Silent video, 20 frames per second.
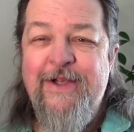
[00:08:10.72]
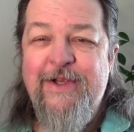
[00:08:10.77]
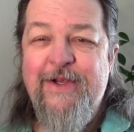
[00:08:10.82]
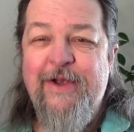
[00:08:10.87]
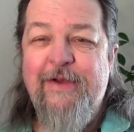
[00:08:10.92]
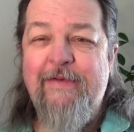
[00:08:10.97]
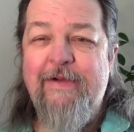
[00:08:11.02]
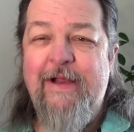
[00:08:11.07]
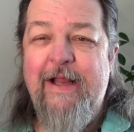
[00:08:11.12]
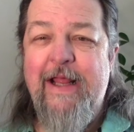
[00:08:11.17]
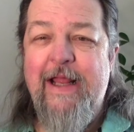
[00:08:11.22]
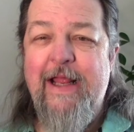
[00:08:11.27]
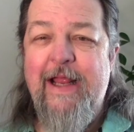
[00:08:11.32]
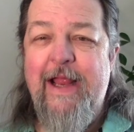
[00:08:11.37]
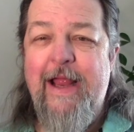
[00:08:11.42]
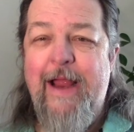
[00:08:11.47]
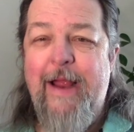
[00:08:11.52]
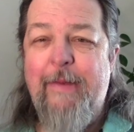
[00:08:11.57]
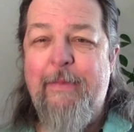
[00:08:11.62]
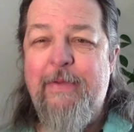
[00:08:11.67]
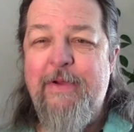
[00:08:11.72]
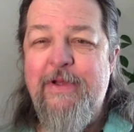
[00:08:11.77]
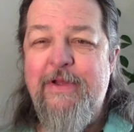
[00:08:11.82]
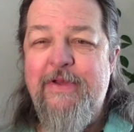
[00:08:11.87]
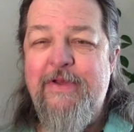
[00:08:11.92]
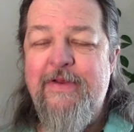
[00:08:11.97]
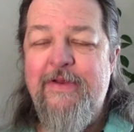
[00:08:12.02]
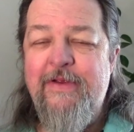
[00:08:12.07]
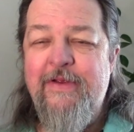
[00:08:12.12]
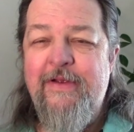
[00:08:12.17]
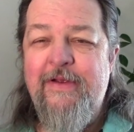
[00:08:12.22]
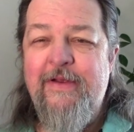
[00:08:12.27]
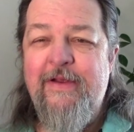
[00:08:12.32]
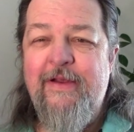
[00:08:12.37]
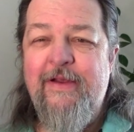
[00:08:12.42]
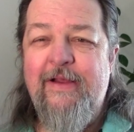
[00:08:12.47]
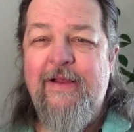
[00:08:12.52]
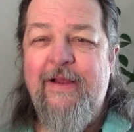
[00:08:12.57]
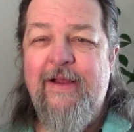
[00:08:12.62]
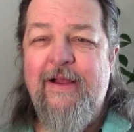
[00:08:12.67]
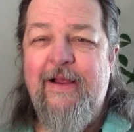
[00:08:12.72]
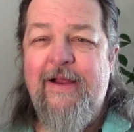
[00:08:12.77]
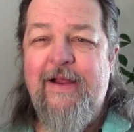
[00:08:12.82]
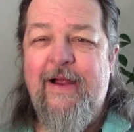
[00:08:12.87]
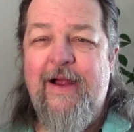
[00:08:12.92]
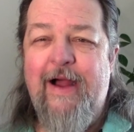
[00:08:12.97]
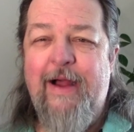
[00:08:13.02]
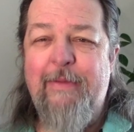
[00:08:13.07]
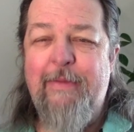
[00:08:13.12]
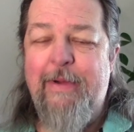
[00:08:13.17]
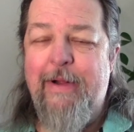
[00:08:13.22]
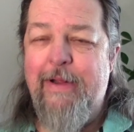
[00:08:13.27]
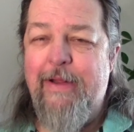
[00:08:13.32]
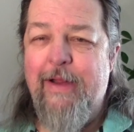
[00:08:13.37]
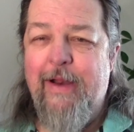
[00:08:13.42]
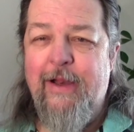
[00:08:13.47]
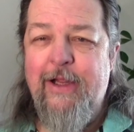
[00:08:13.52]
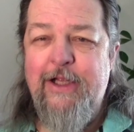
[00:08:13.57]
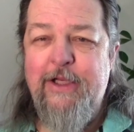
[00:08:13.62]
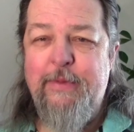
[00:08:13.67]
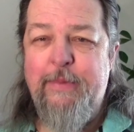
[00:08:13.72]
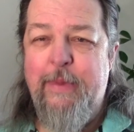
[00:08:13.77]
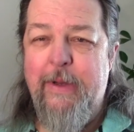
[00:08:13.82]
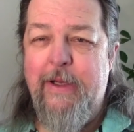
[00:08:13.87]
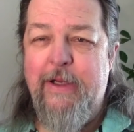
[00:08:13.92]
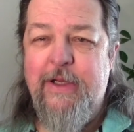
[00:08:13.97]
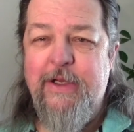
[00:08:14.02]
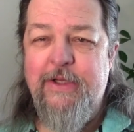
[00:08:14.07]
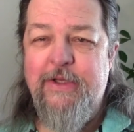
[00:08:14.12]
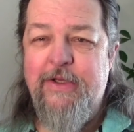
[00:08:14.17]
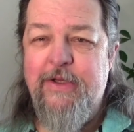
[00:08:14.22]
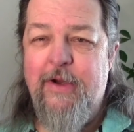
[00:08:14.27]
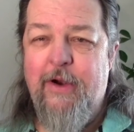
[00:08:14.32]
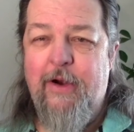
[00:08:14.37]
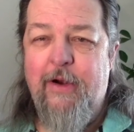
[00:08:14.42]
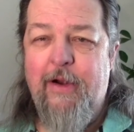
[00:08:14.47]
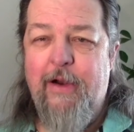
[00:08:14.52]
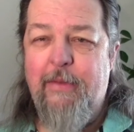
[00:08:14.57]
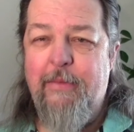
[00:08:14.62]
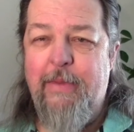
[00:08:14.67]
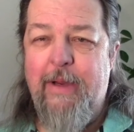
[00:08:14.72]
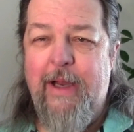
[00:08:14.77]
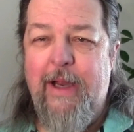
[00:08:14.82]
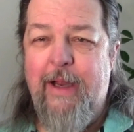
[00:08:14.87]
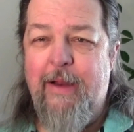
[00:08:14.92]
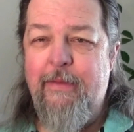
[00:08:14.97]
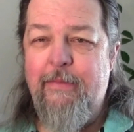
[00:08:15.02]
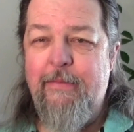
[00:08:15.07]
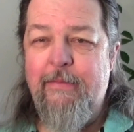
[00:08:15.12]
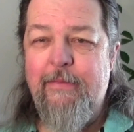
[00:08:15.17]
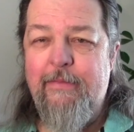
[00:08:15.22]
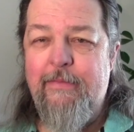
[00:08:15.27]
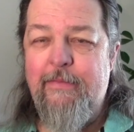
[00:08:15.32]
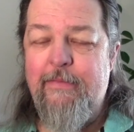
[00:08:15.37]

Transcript: if anything happens, I'm not the least bit concerned about